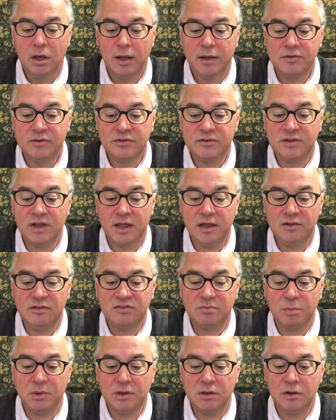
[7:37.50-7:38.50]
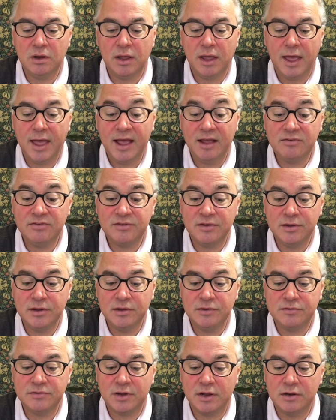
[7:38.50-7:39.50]
Statesman,
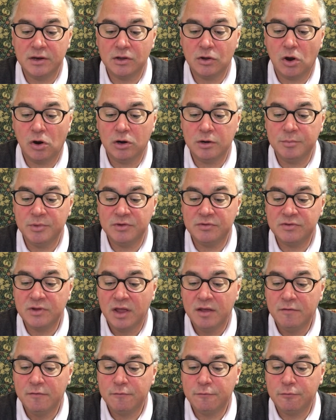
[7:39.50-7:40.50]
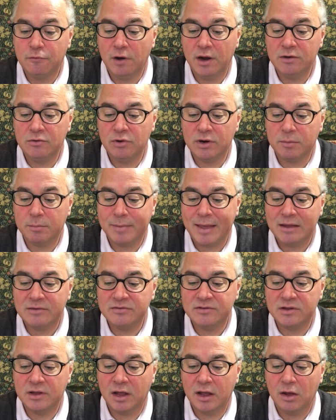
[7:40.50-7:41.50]
essayist, and economist Frederic
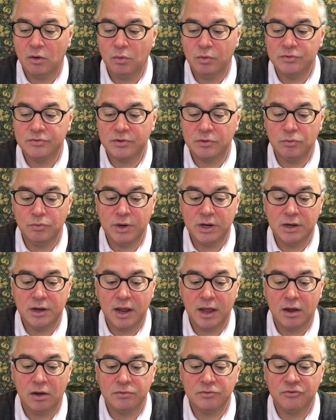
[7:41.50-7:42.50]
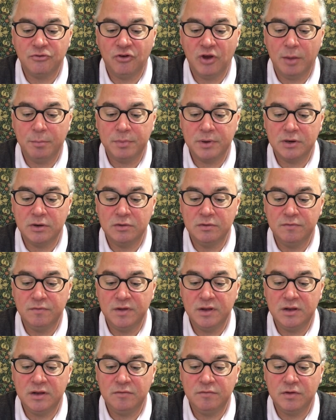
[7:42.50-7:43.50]
Bastiat was a renowned champion of
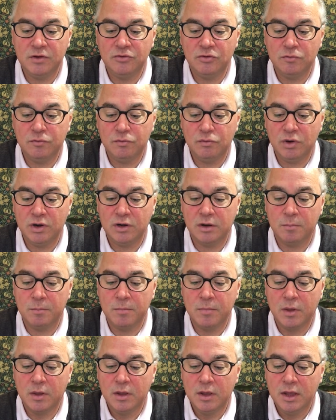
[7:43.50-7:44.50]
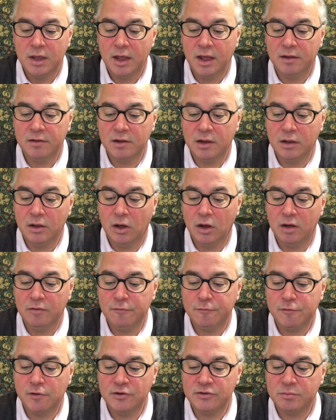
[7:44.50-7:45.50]
individual freedom. And The Law,
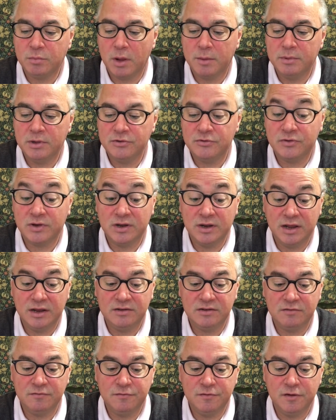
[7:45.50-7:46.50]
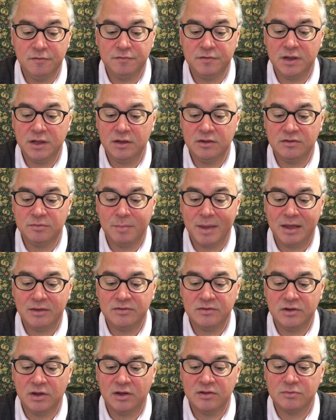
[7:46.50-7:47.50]
first published in 1850, is
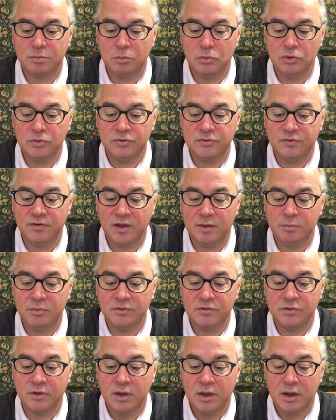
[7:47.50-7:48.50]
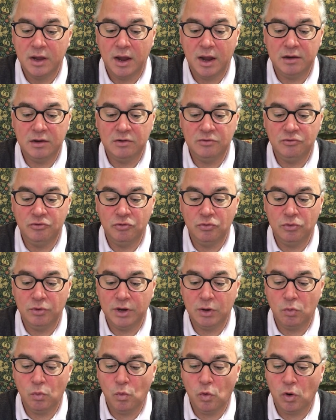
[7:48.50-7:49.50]
Bastiat's most famous and
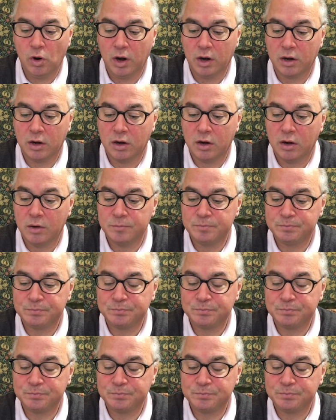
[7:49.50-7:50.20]
enduring work.